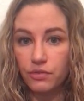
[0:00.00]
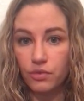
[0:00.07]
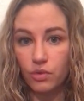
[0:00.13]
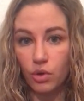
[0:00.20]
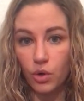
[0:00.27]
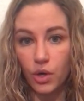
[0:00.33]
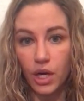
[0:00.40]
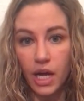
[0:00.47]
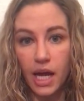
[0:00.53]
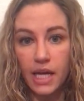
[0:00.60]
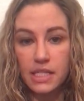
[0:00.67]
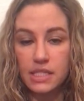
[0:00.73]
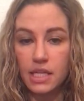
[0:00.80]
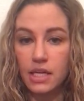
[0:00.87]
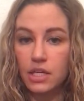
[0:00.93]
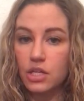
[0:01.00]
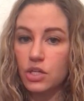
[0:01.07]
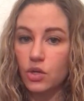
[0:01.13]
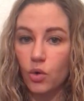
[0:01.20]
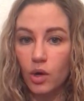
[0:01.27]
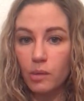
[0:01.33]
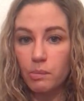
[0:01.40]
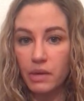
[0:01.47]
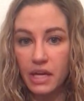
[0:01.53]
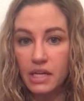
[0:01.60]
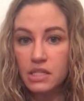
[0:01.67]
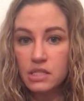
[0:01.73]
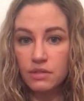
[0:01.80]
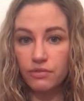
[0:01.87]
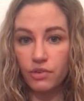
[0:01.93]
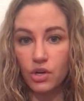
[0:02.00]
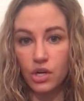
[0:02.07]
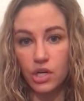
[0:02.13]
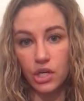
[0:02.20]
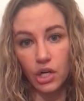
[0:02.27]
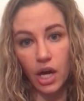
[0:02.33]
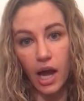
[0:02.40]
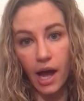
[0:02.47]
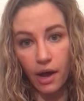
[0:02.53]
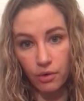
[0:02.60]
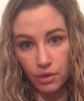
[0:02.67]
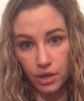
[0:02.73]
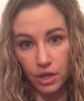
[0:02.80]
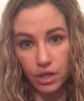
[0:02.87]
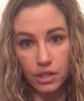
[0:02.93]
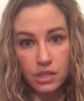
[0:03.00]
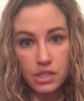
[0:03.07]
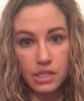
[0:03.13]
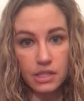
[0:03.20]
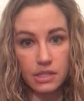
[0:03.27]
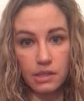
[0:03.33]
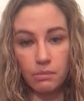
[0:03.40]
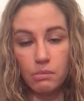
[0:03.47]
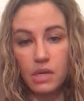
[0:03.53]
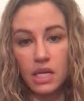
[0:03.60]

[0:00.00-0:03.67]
floor as like your base for your outer system,